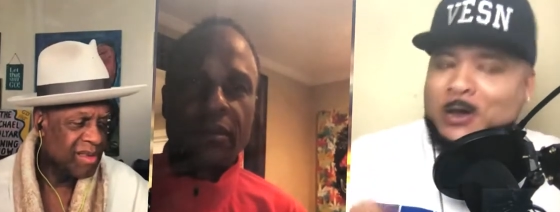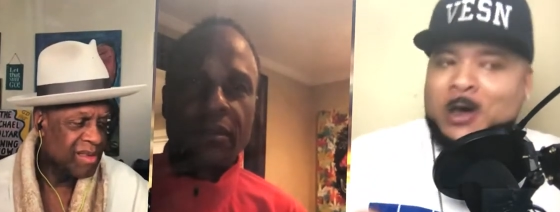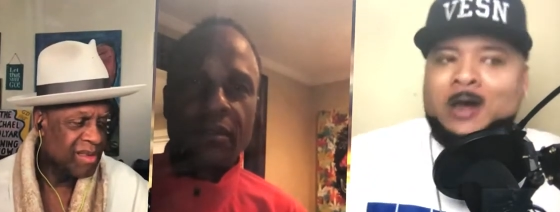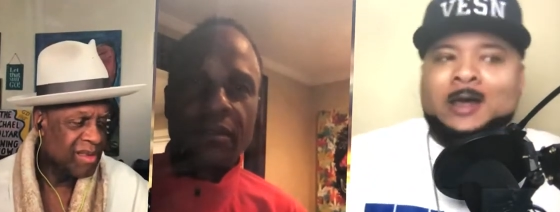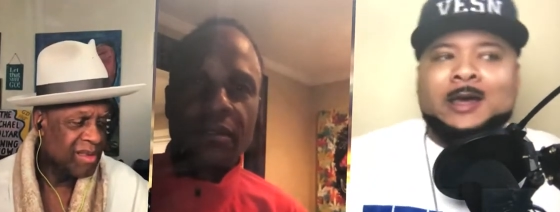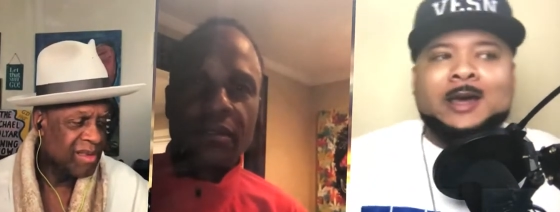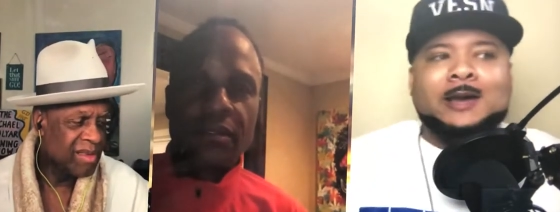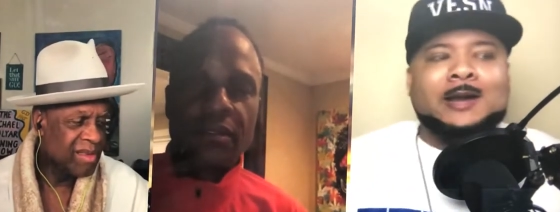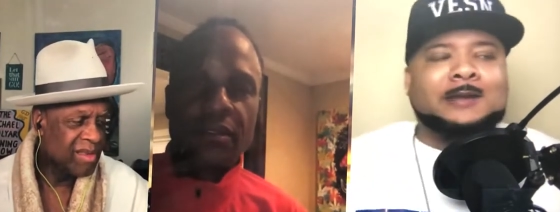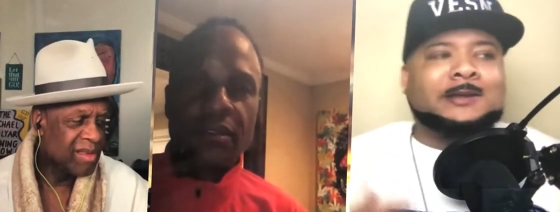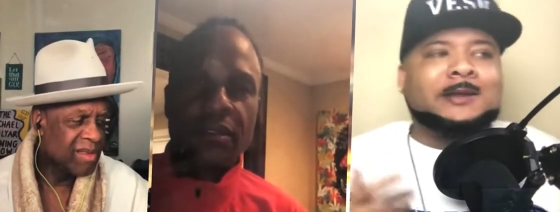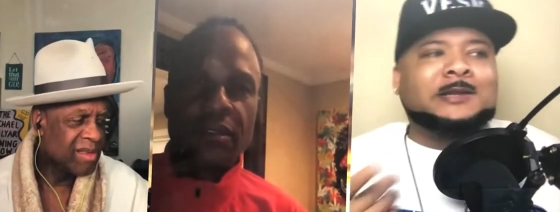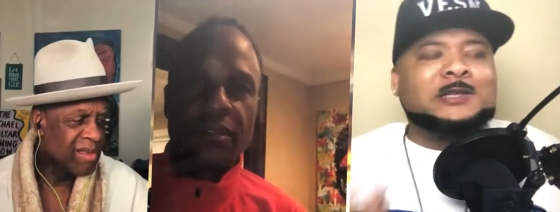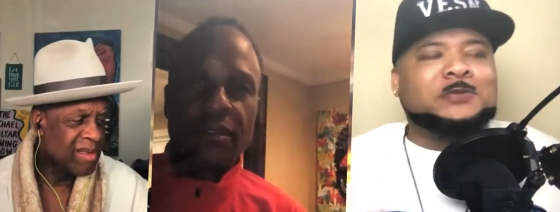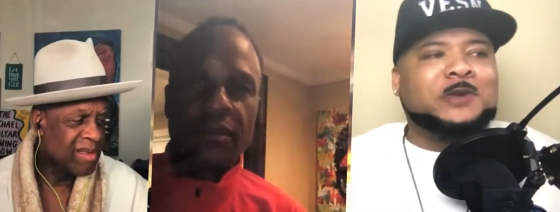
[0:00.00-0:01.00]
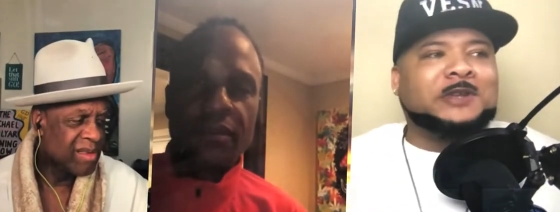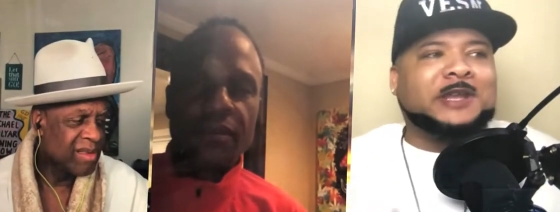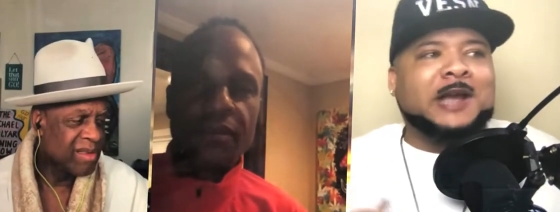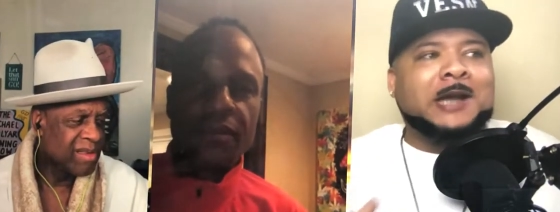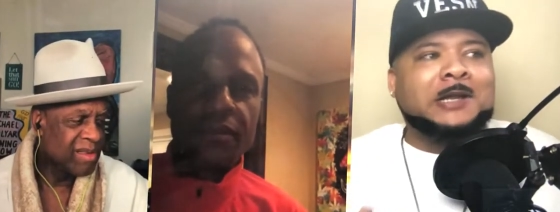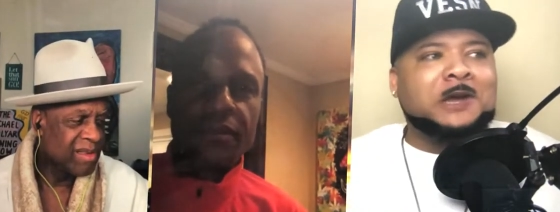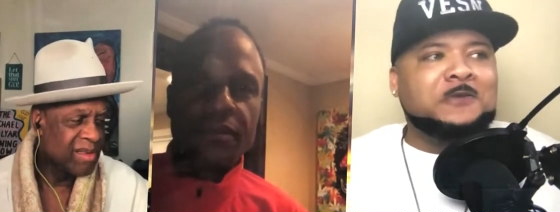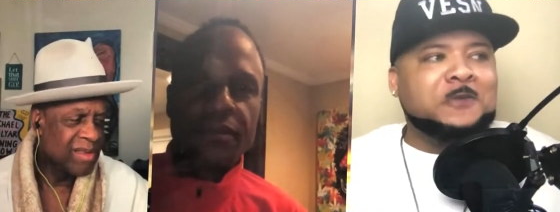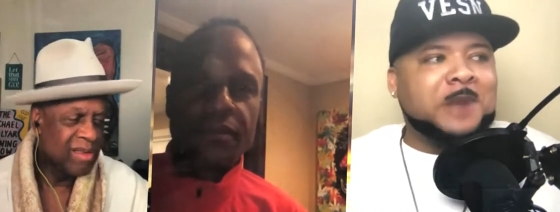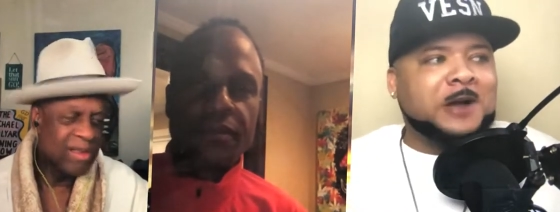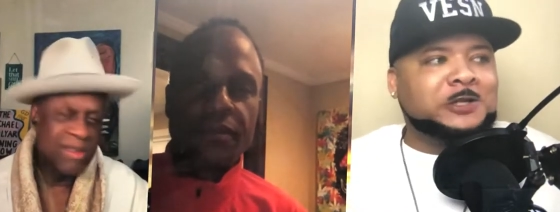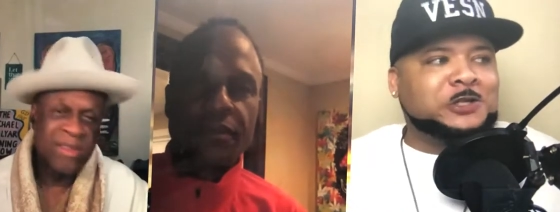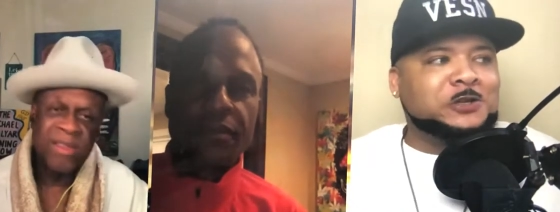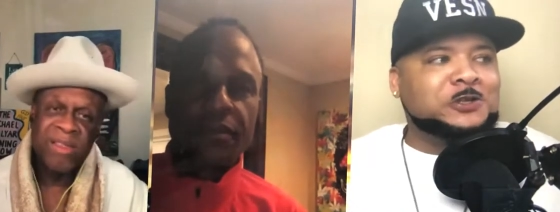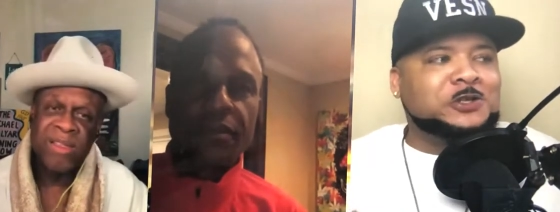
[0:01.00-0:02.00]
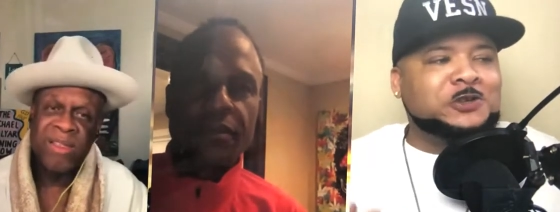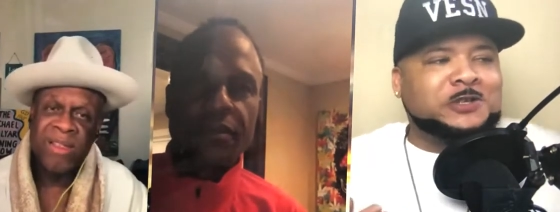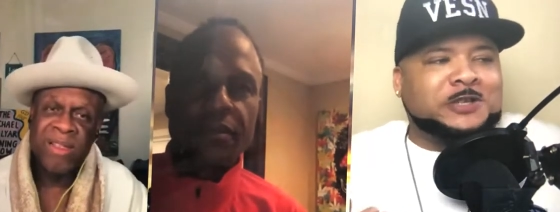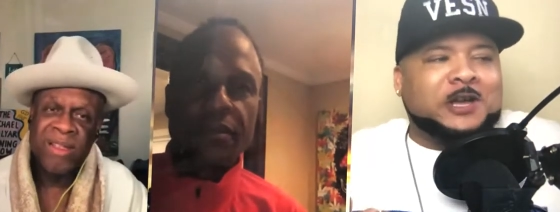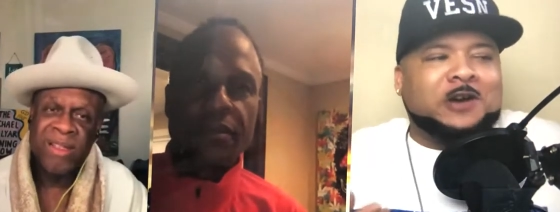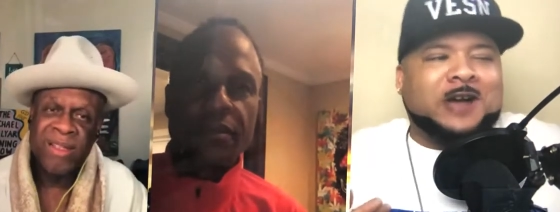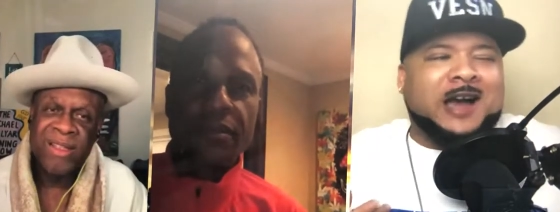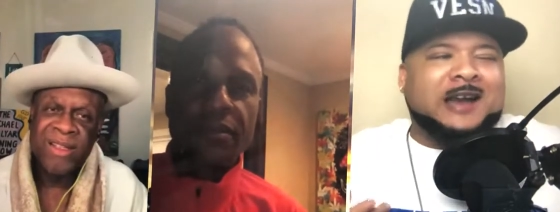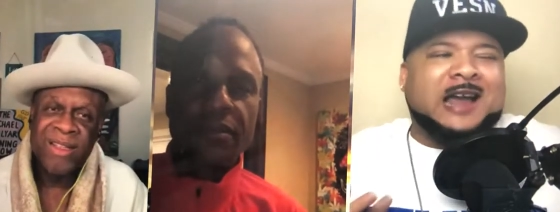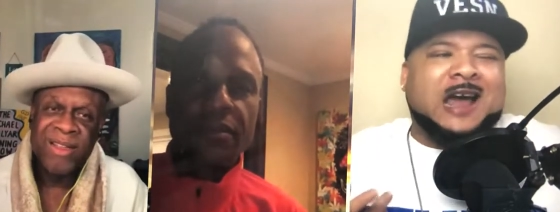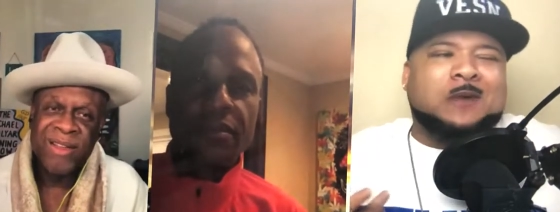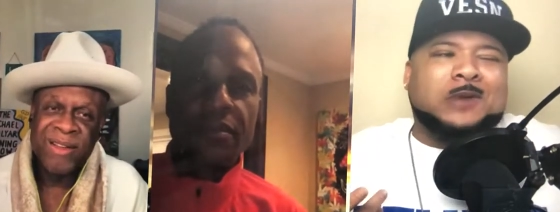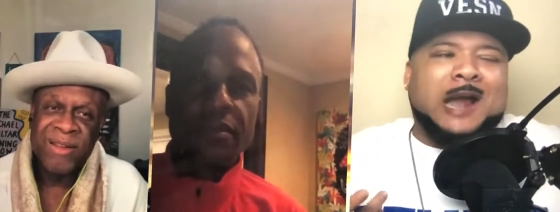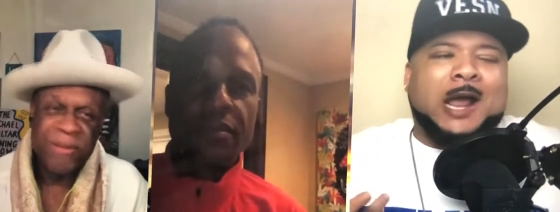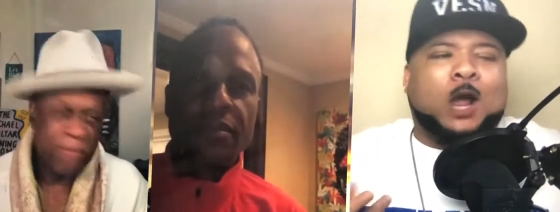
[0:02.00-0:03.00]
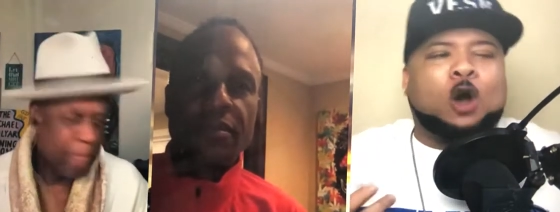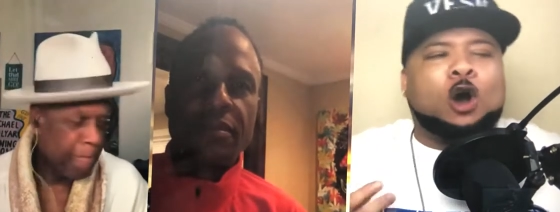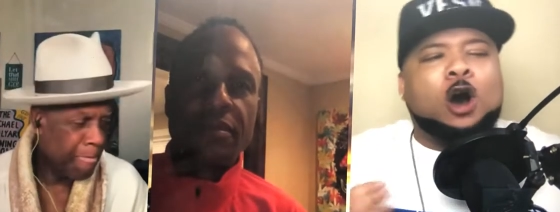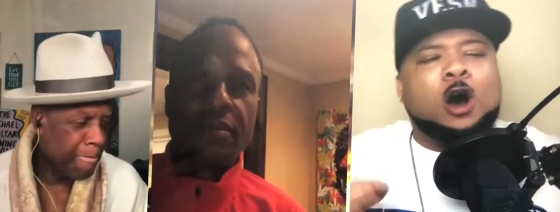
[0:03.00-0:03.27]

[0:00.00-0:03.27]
Speaker 1: and I think that's one thing I love about you is you still kind of have what I call